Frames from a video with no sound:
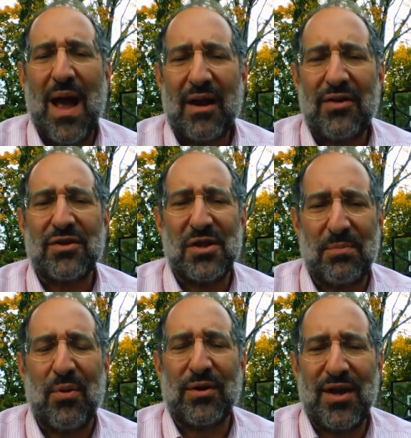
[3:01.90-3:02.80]
back there,
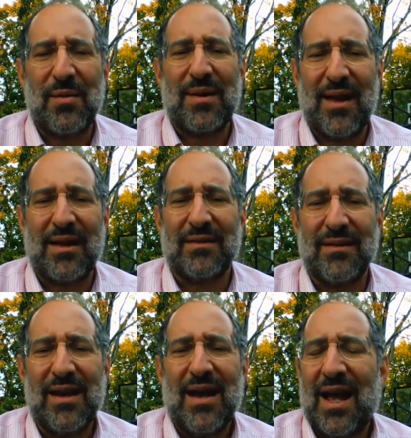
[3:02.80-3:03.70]
support them again.
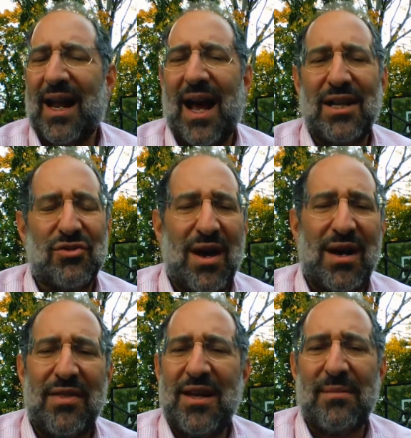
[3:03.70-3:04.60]
And I try
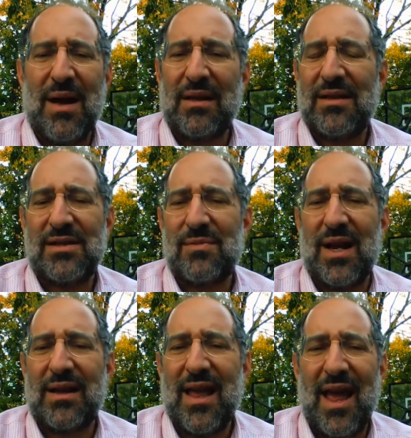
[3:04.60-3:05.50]
to think about this when
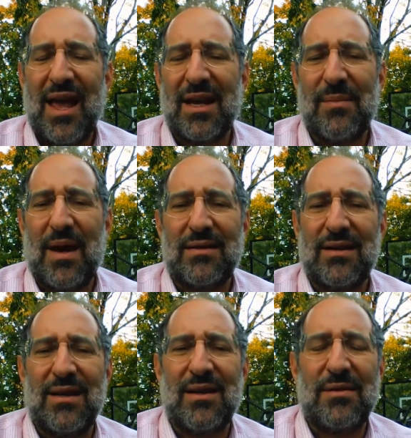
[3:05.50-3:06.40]
I can, about
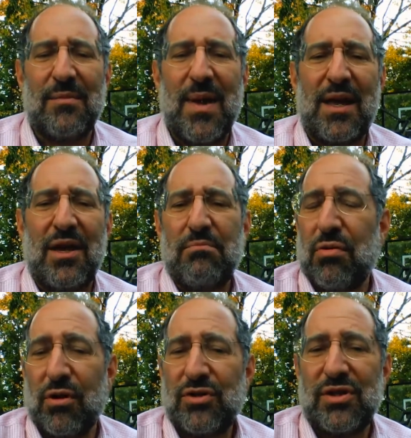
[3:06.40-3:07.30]
making
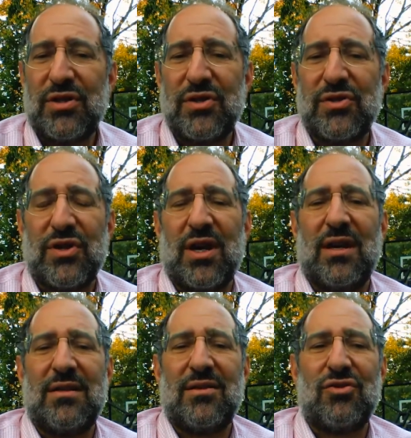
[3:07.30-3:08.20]
purchases,
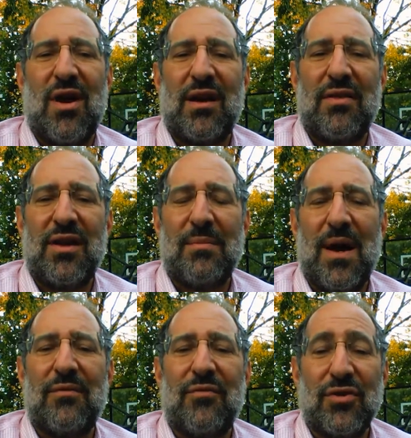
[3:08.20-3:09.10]
to try to think
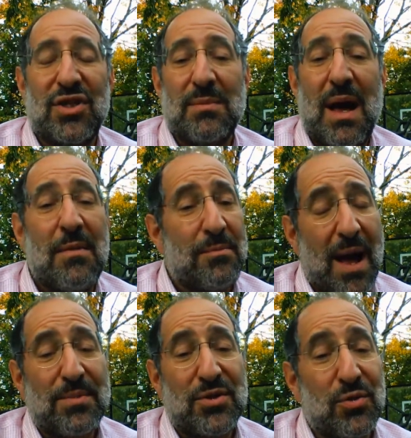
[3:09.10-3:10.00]
about first in the mom and
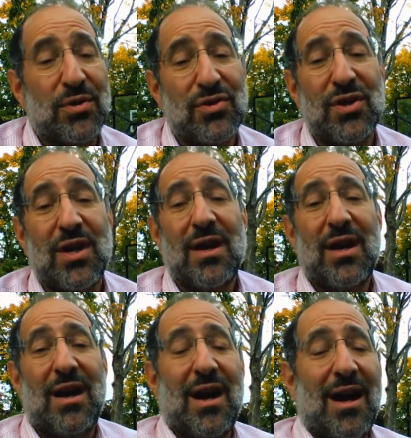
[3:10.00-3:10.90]
pop stores,
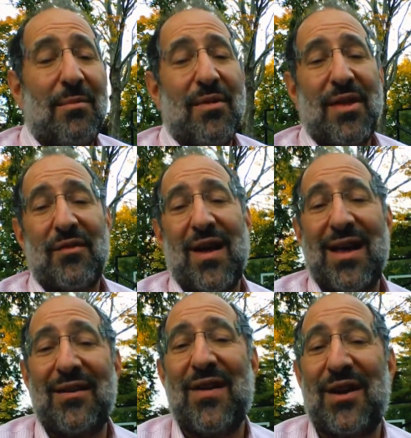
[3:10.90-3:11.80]
that
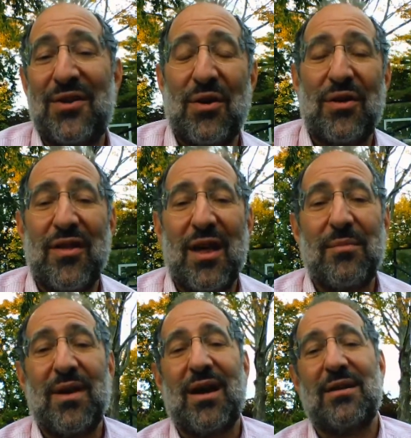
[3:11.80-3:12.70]
if I can go to
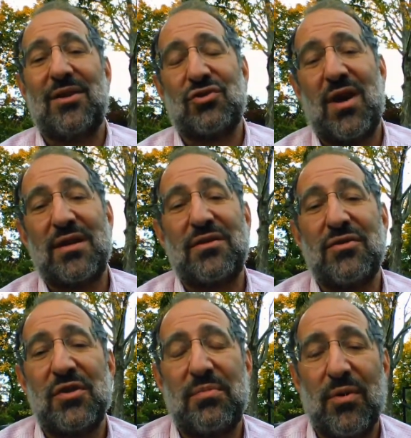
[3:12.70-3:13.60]
them, to try to
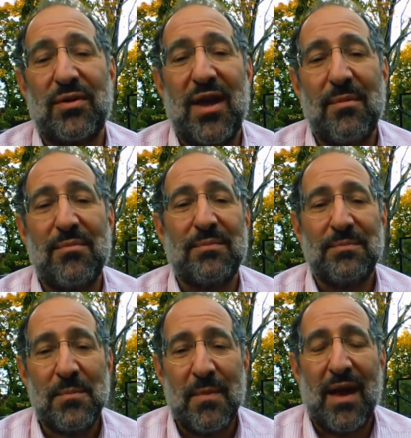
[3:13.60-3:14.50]
still support them,
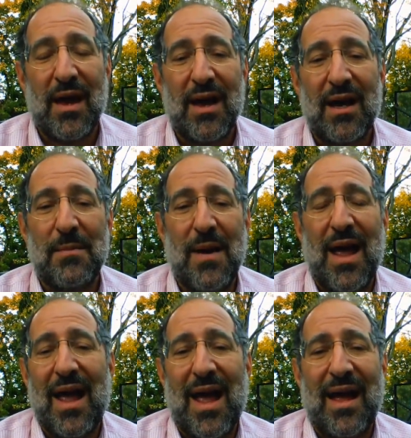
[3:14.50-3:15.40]

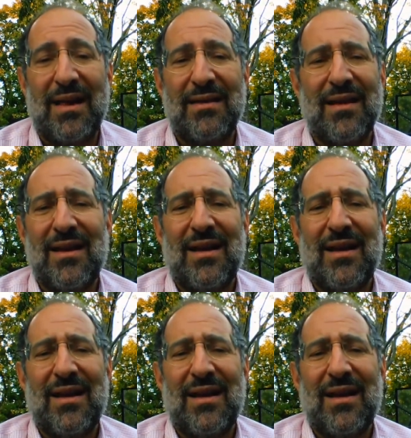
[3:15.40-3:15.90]
and